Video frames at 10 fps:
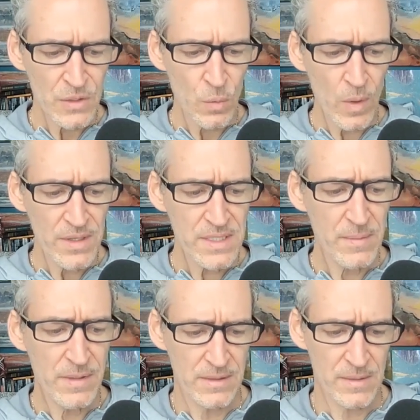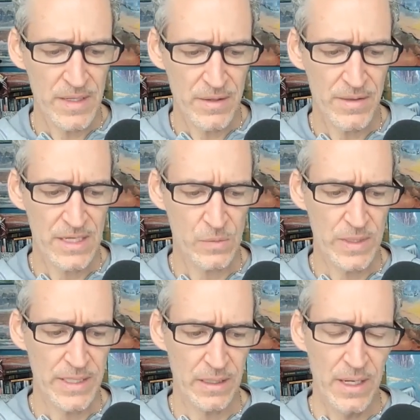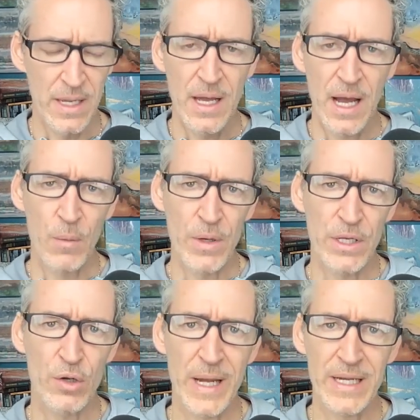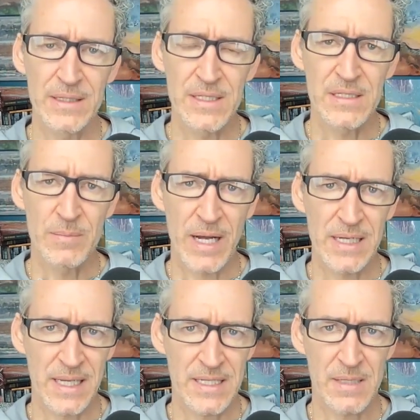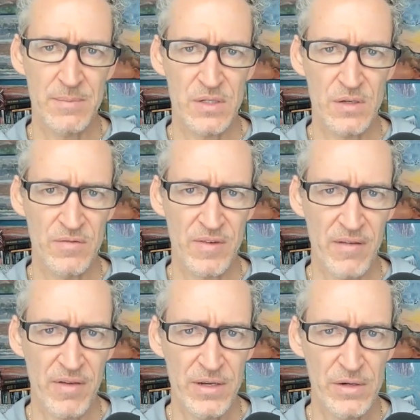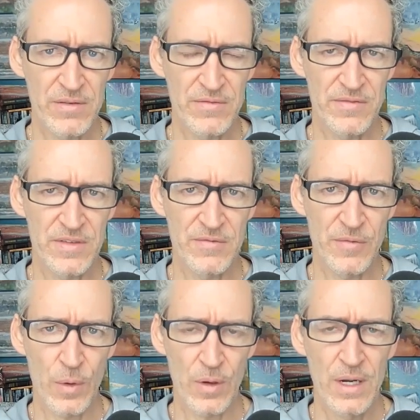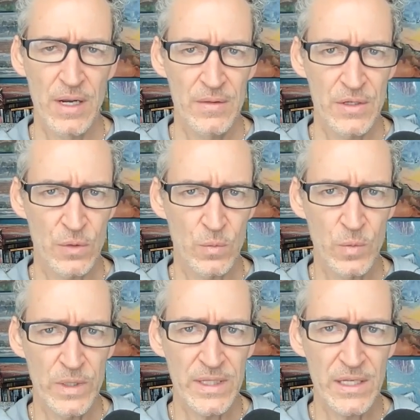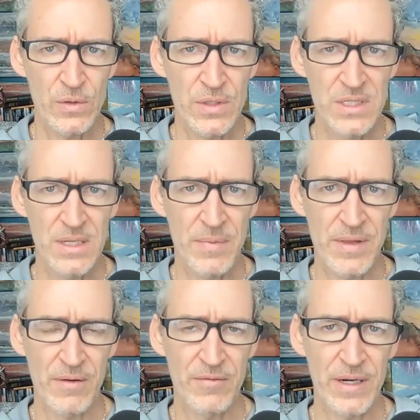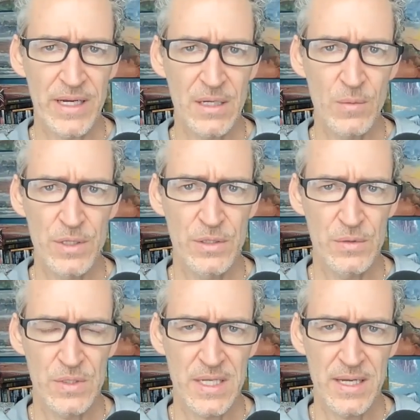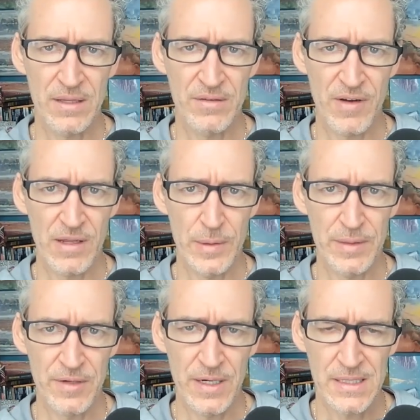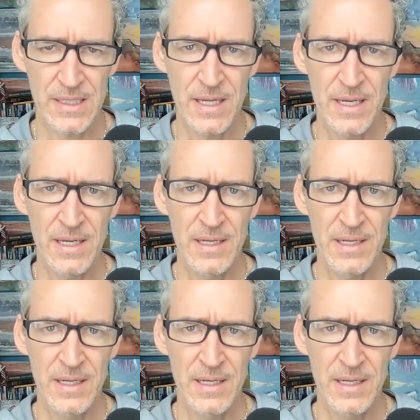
So, what are the, some of some of the other things we hear? I want you to go back and listen to podcast episode 554. There's a really good tip there for anyone who's saying the following phrase: